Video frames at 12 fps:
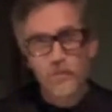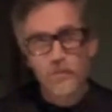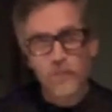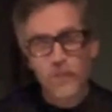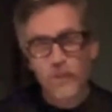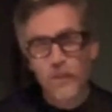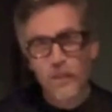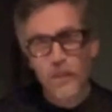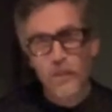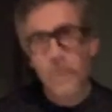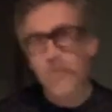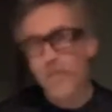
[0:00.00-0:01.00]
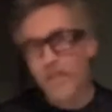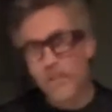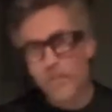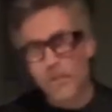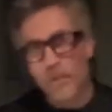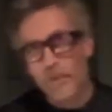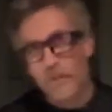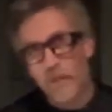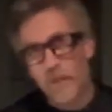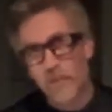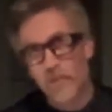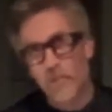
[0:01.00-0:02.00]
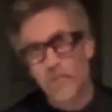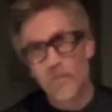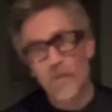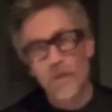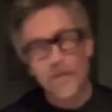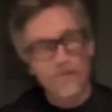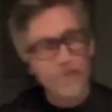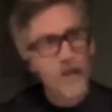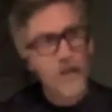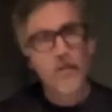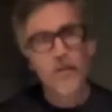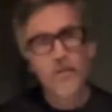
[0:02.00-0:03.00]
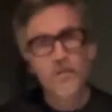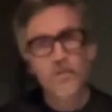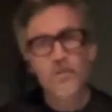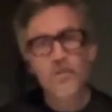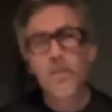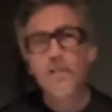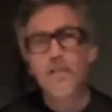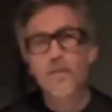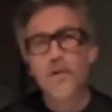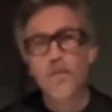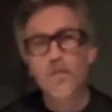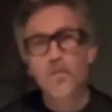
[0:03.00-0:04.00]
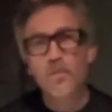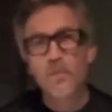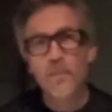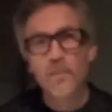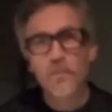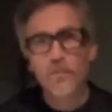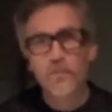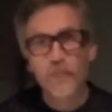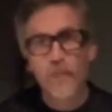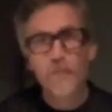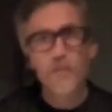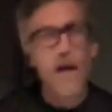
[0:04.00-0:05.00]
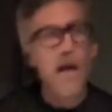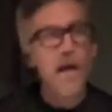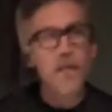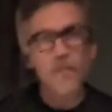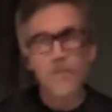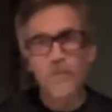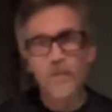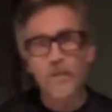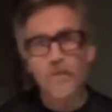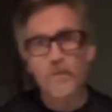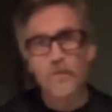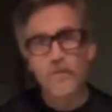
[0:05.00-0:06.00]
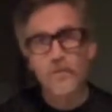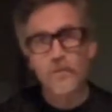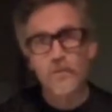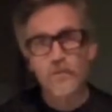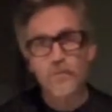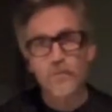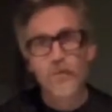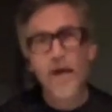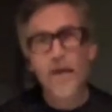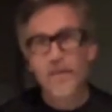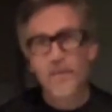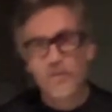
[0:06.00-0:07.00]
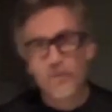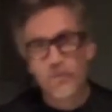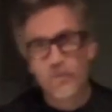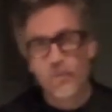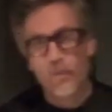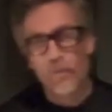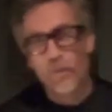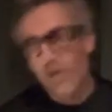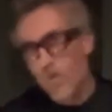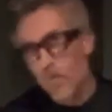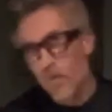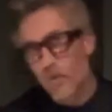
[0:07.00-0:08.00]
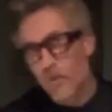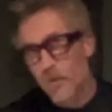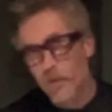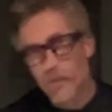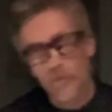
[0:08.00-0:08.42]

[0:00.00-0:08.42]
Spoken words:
we were going to give you less money, right? So we are like, fuck, so suddenly we almost didn't even really have time to fucking practice to record it. We all worked.